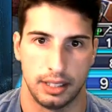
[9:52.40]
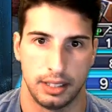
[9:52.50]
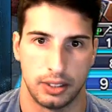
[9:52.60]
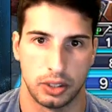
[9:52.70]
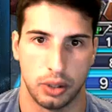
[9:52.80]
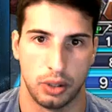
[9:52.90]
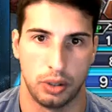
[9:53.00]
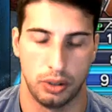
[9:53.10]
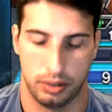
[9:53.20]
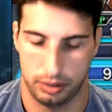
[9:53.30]
so,
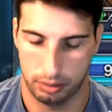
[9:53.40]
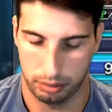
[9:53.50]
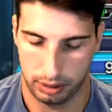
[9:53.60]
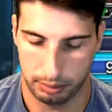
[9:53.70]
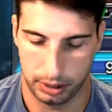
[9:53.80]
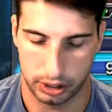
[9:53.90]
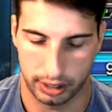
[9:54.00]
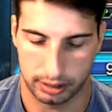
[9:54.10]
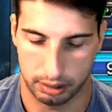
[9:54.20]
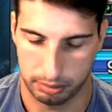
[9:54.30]
let me check
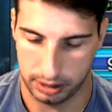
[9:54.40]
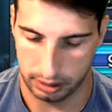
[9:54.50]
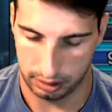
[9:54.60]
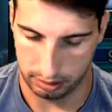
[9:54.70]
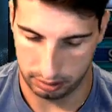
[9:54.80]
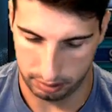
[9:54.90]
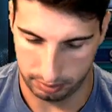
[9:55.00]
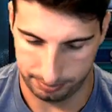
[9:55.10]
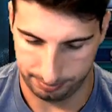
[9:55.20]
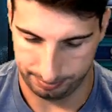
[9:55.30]
something.
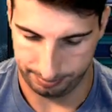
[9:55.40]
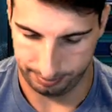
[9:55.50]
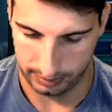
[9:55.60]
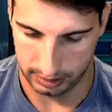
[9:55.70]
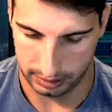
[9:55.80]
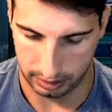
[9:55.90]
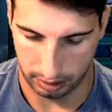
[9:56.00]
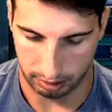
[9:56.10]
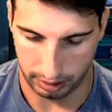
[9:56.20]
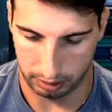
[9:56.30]

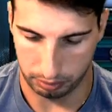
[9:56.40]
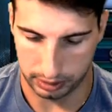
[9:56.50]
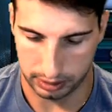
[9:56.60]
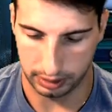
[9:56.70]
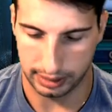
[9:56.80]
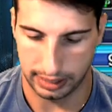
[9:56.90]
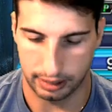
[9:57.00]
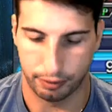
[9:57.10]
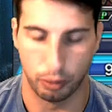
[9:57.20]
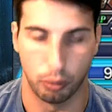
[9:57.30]
Alright, we still got
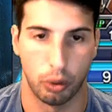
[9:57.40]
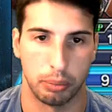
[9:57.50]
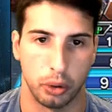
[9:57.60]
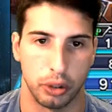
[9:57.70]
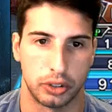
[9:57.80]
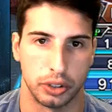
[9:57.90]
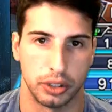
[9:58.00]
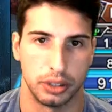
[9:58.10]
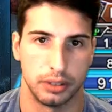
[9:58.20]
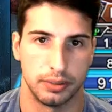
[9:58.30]
for one more turn.
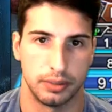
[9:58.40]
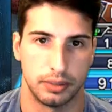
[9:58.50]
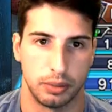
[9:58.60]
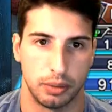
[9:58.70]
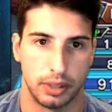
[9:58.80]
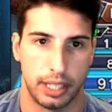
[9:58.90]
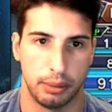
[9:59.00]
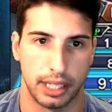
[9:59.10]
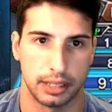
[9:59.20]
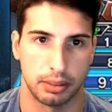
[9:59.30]
And we
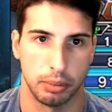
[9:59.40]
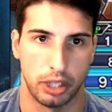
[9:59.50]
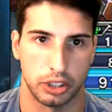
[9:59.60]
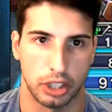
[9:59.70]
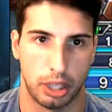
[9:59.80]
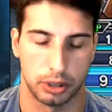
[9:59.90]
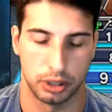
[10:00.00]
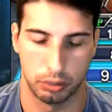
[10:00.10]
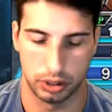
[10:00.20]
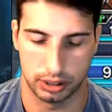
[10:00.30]
got some launch option,
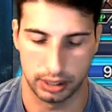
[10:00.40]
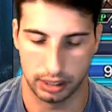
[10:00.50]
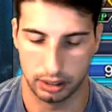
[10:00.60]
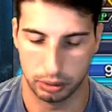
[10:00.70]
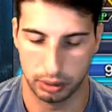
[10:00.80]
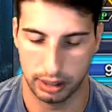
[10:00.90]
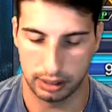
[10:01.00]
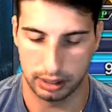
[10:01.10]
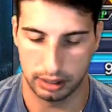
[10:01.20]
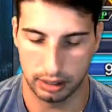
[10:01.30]
which is not going to do
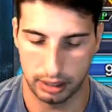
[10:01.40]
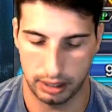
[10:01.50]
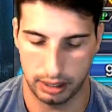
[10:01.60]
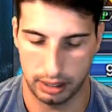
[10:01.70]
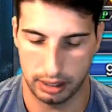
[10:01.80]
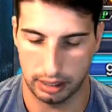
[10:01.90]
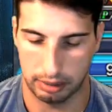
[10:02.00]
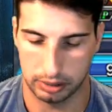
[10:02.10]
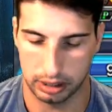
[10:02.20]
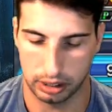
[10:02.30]
anything. Uh, I'm
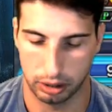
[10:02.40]
just going to go